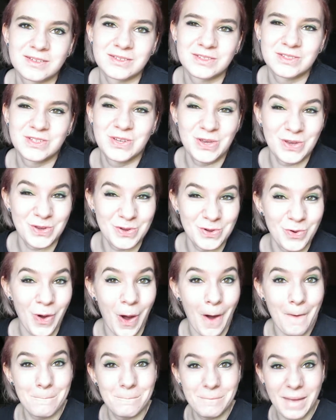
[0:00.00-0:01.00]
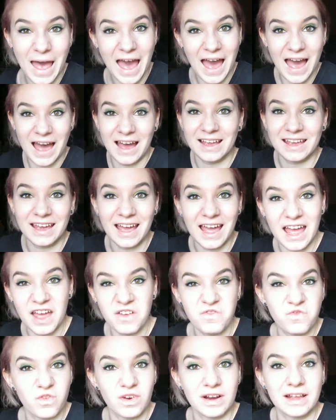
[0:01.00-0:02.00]
to pack
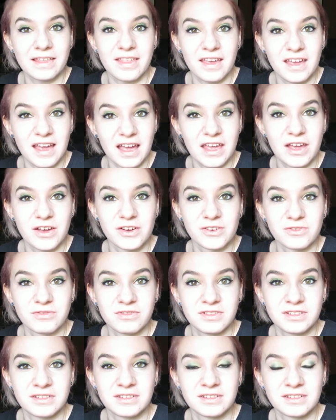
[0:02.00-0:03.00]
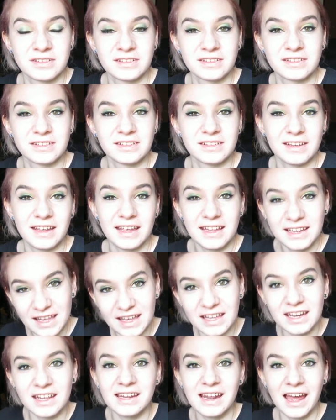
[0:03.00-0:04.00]
everything I own and
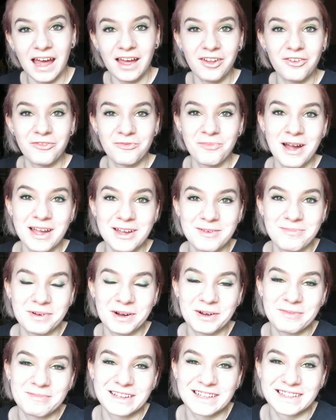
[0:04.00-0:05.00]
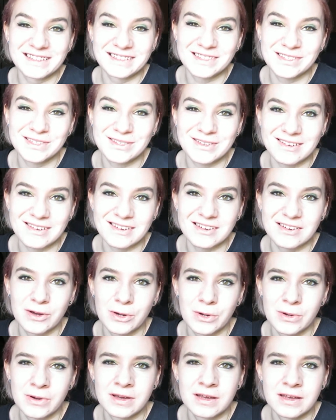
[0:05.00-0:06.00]
get it out of my apartment.
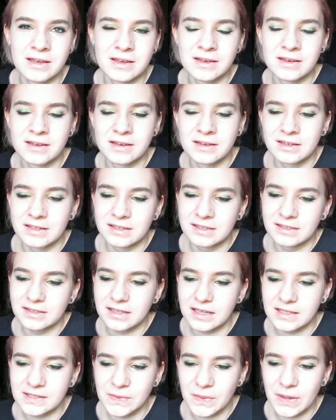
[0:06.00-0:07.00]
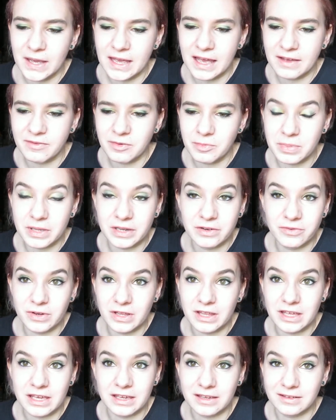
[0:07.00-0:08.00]
So that's why I haven't been
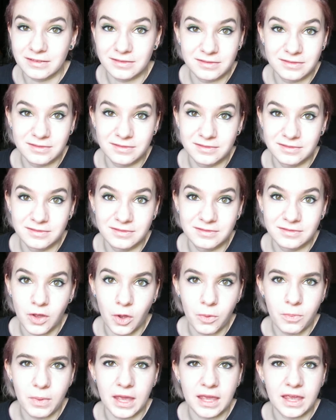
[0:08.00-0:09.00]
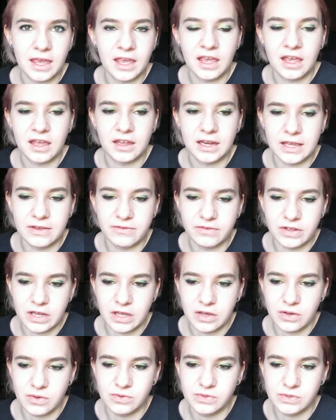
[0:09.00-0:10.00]
really making any
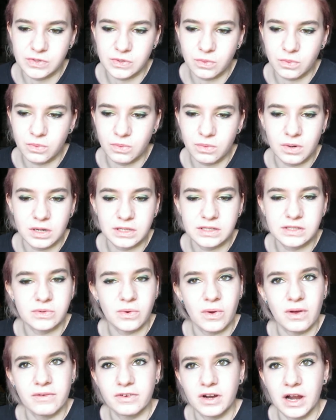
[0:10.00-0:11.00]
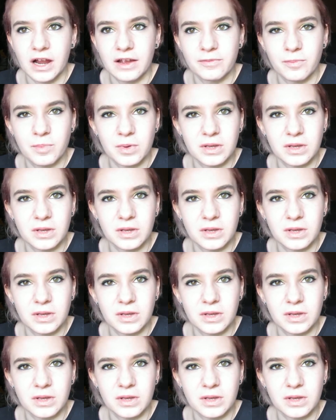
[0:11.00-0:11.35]
videos whatsoever.